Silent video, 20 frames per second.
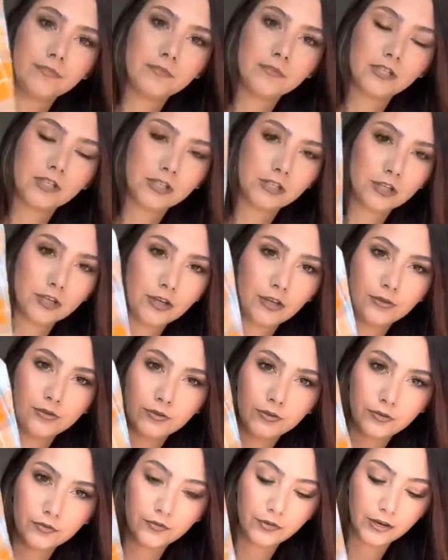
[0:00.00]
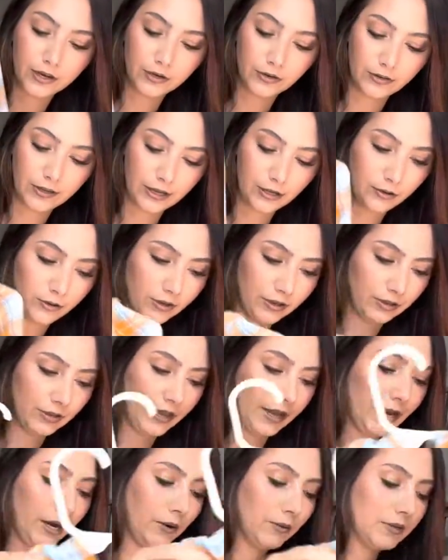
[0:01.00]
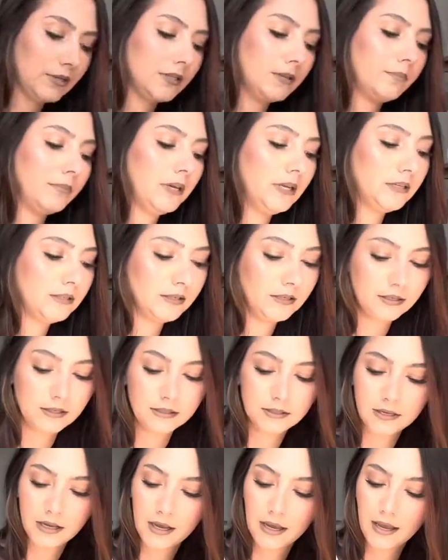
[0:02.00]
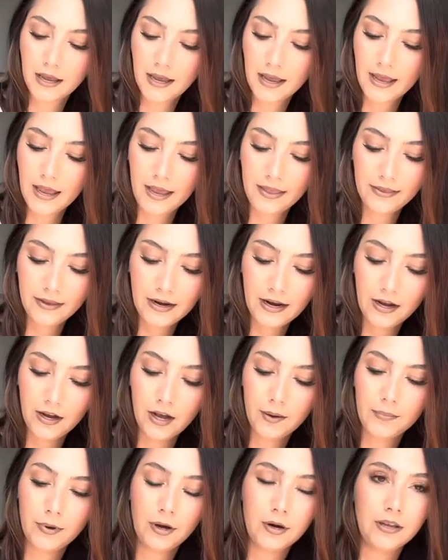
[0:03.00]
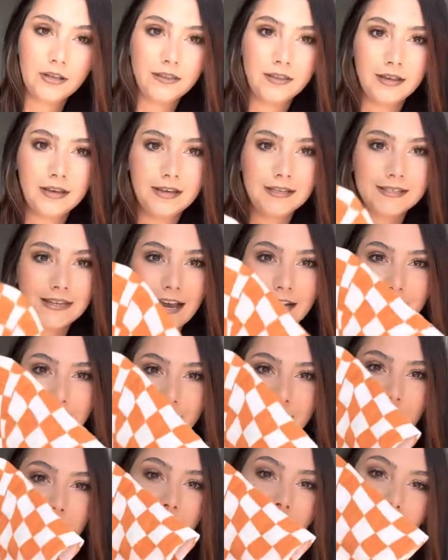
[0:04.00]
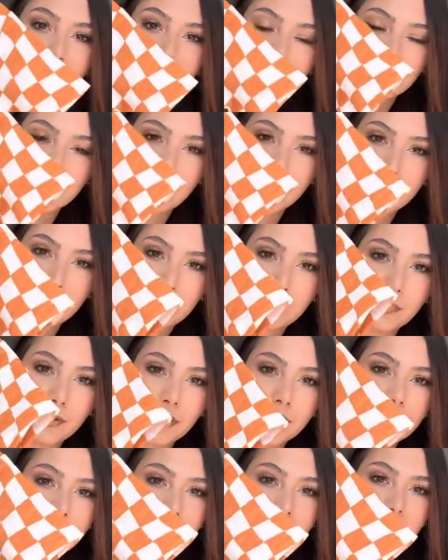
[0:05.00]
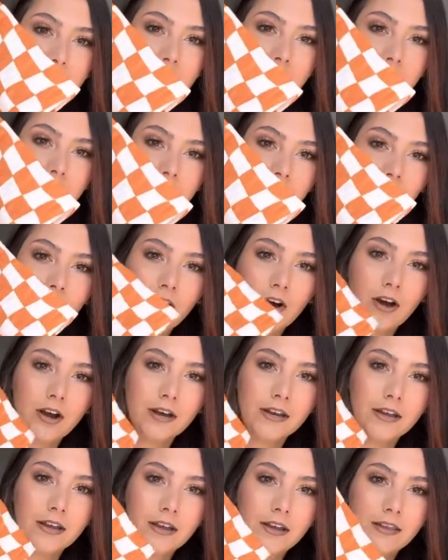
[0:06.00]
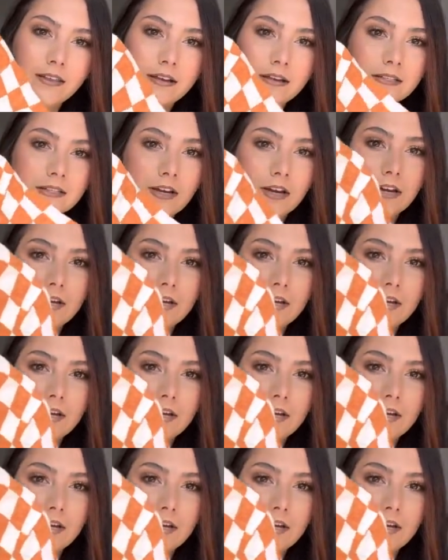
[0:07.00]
Just a cute little flannel that you can layer with some pieces. And then I got Bodie this. I just loved the checkered print on it, and it's got